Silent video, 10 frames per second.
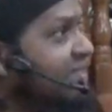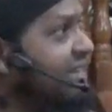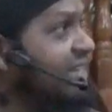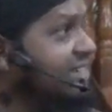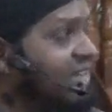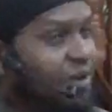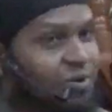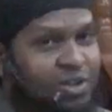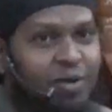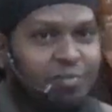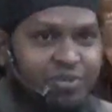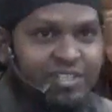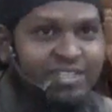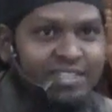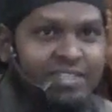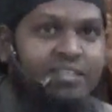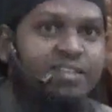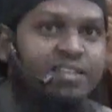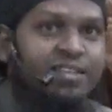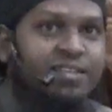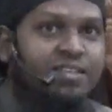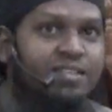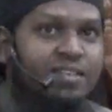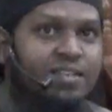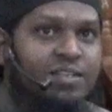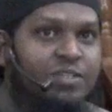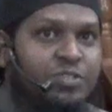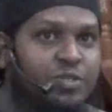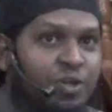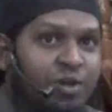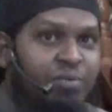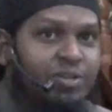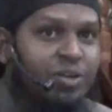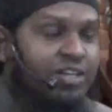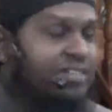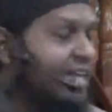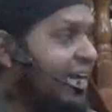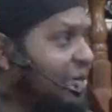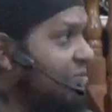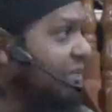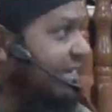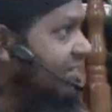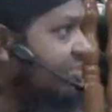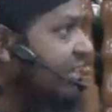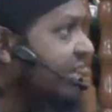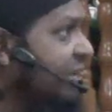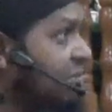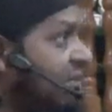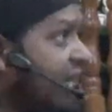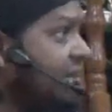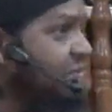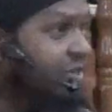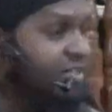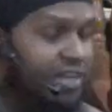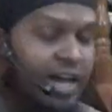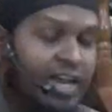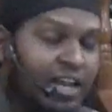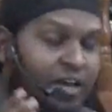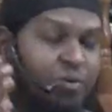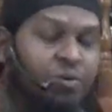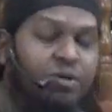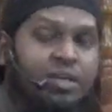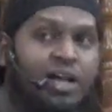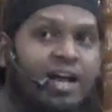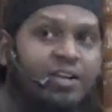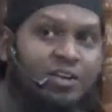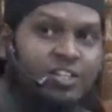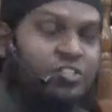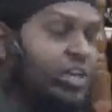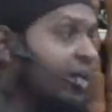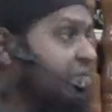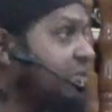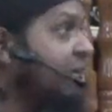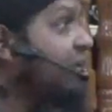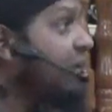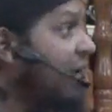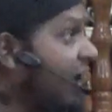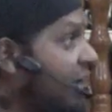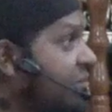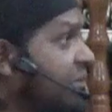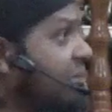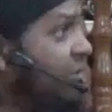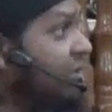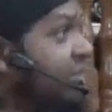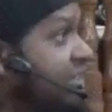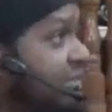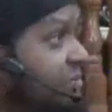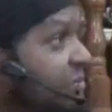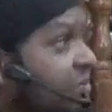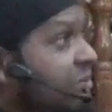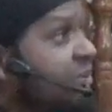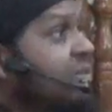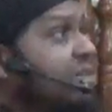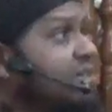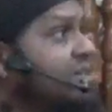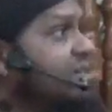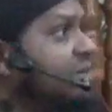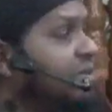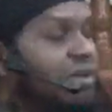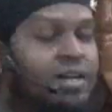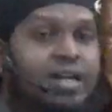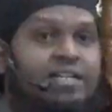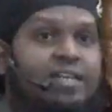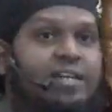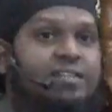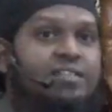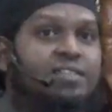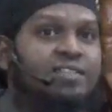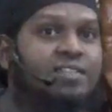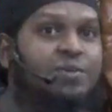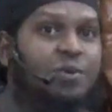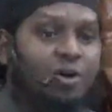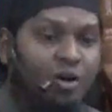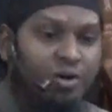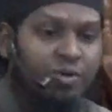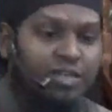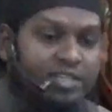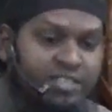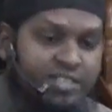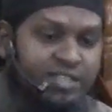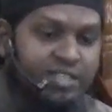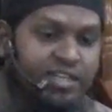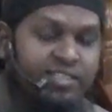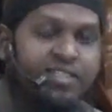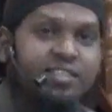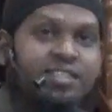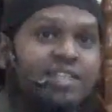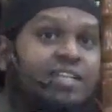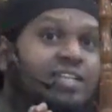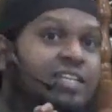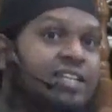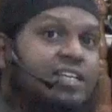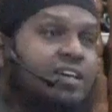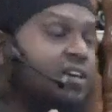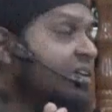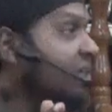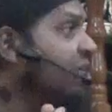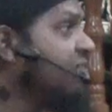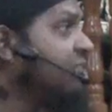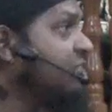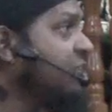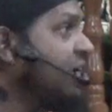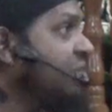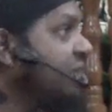That is how they operated. So not because I don't believe in him, I'm going to allow another tribe to harm him or hurt him. No, they were not like that. They will always listen to the leader of the tribe.